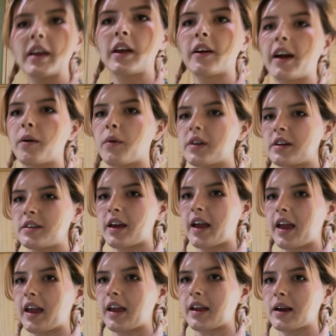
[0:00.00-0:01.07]
here I wanted to
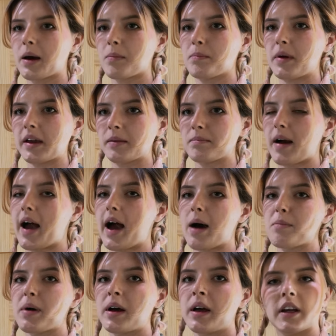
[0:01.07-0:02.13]
hang a big map,
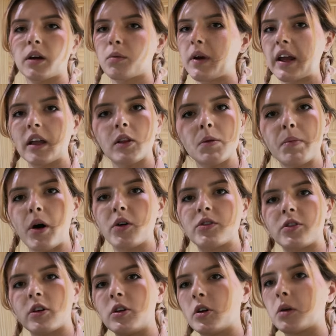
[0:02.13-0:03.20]
just like a regular
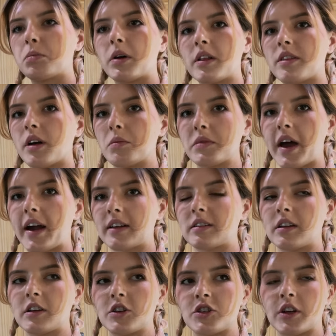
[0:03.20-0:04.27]
poster you could put thumbtacks
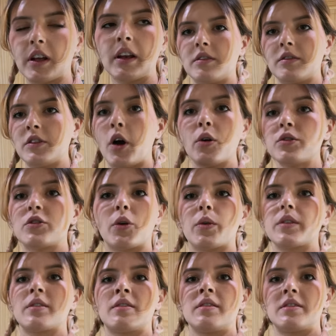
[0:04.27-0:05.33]
in and no
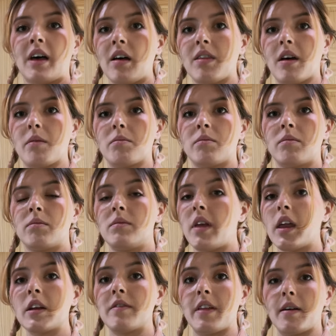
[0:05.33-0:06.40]
stores sell them.
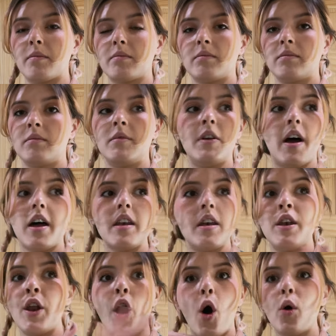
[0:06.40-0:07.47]
None of them.
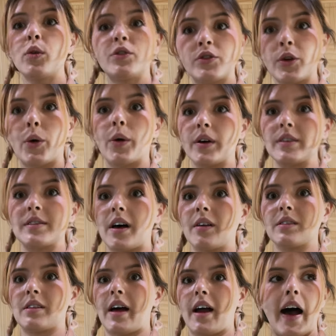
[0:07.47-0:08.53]
No store
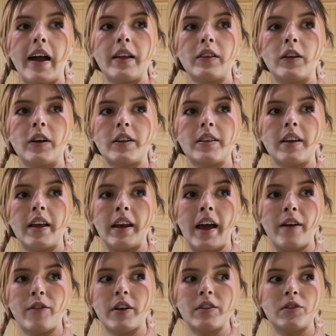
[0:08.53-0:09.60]
sells that. I looked in
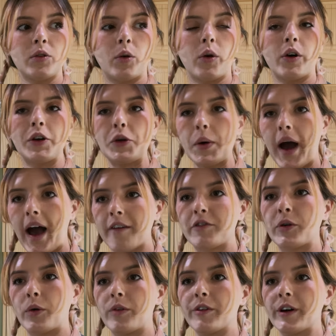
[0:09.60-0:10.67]
every store, you have
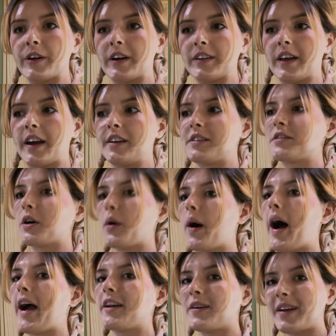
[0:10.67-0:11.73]
to order it online. So
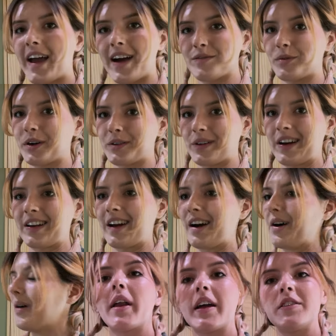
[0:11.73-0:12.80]
I don't have one right now.
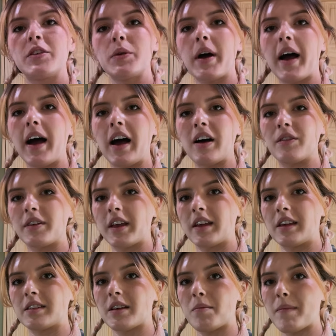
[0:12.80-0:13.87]
But what I do have
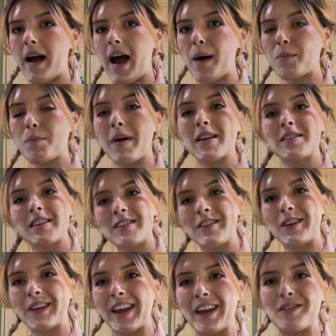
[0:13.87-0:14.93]
is a map my
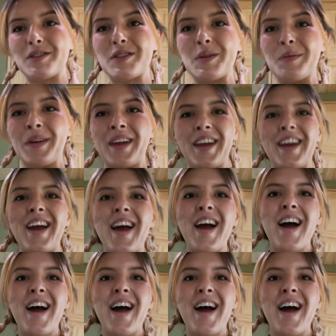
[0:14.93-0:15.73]
sister gave to me